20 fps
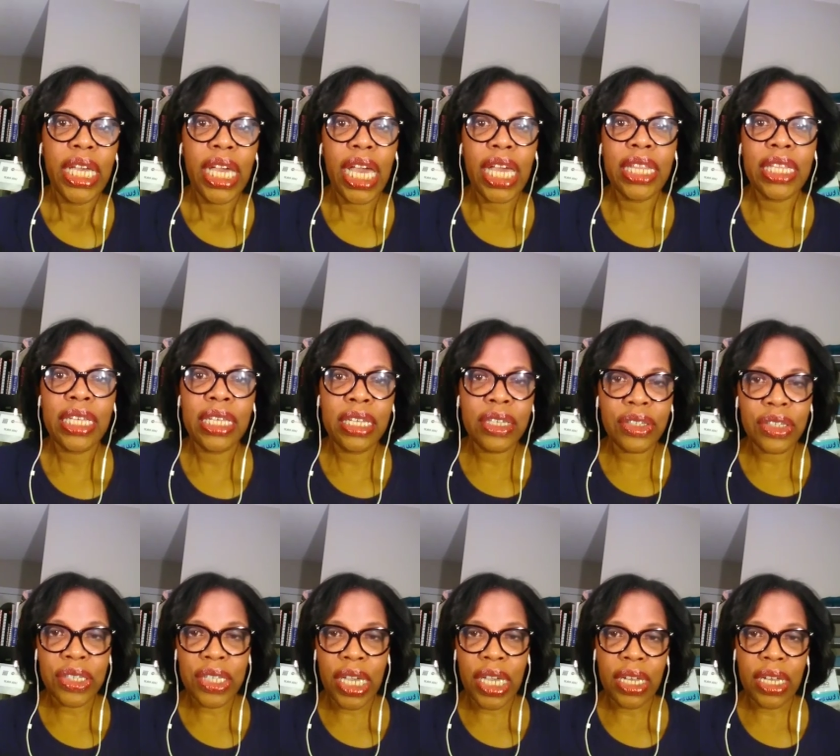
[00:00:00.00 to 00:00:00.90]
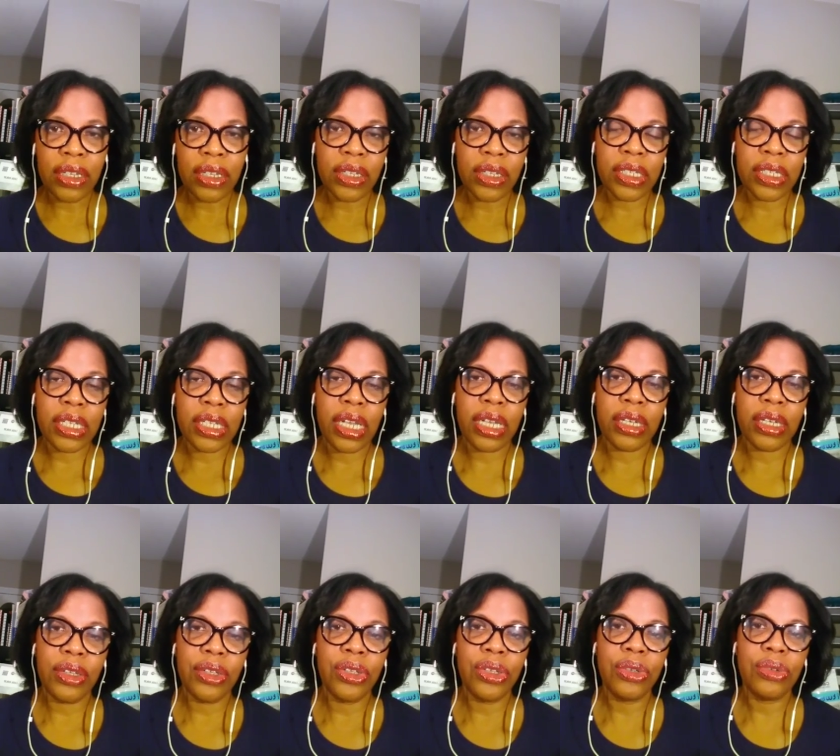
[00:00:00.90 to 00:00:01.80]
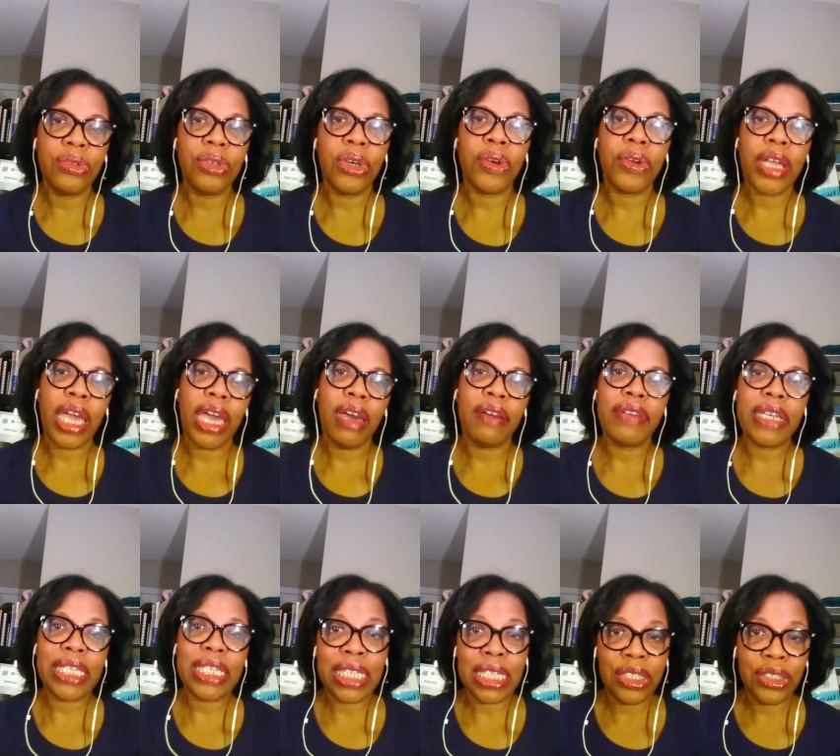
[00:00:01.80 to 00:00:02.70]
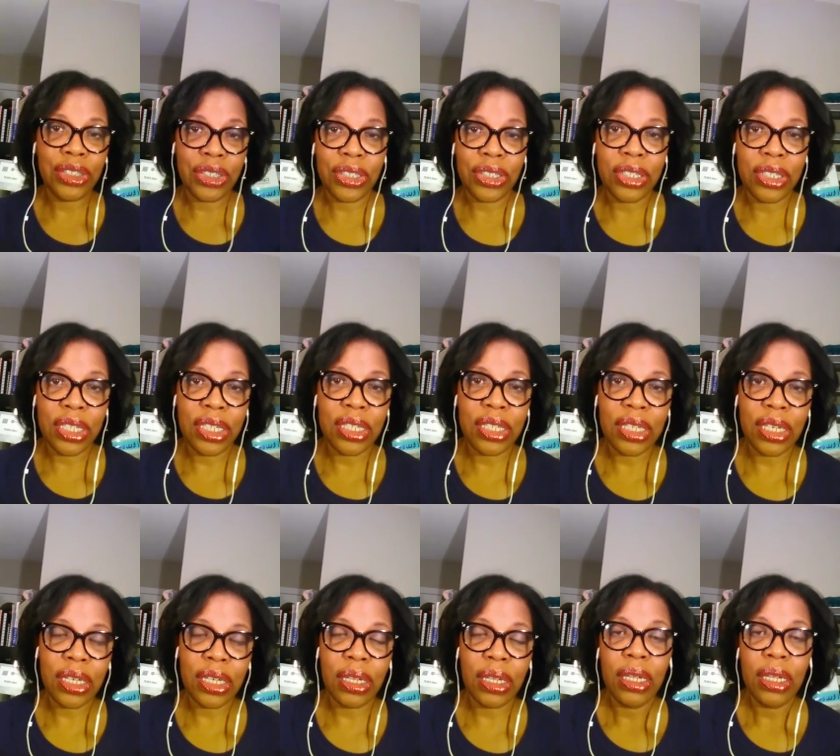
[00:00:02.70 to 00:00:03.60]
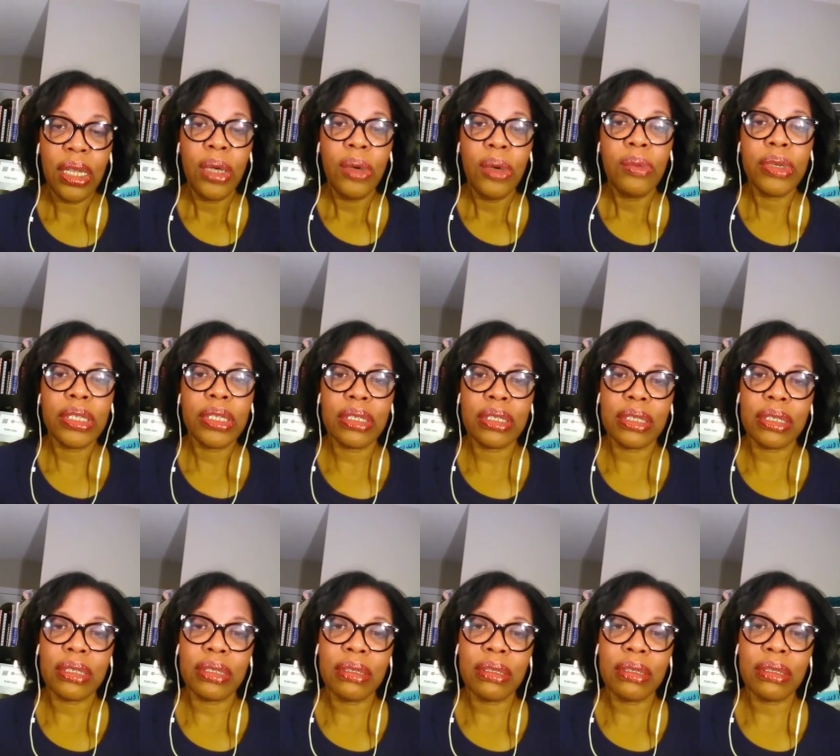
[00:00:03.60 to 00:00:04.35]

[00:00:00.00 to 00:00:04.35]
And then it just kind of looks like you don't have attention to detail, which is a